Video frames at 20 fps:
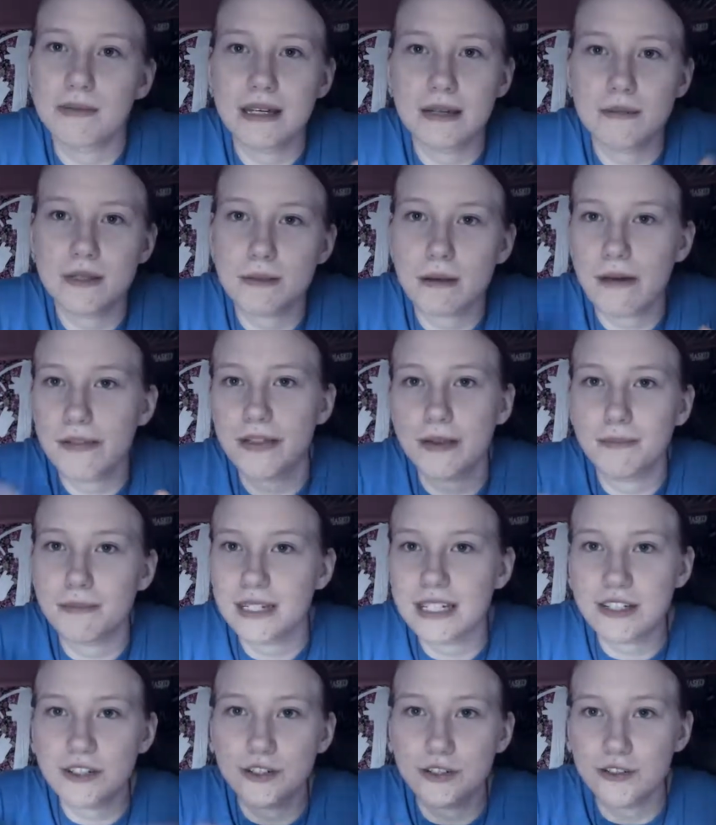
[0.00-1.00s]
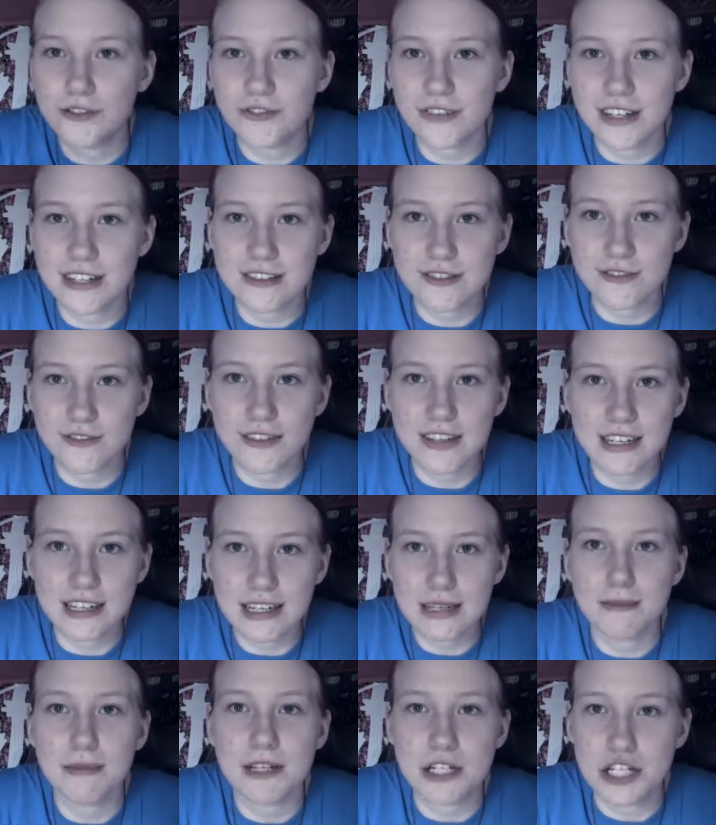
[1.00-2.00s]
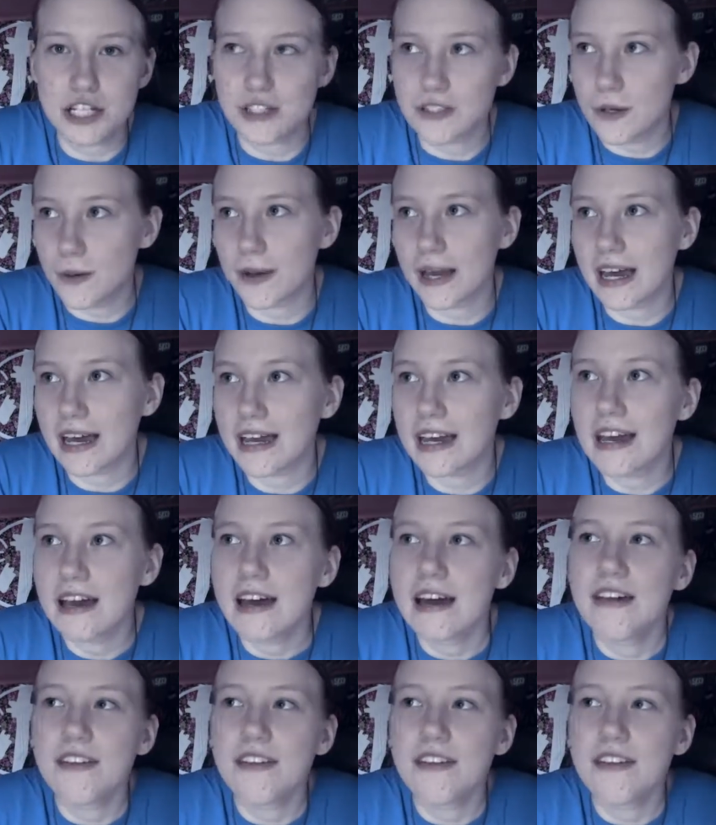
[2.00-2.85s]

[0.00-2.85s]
memes about them being two-faced flaky bitches, okay?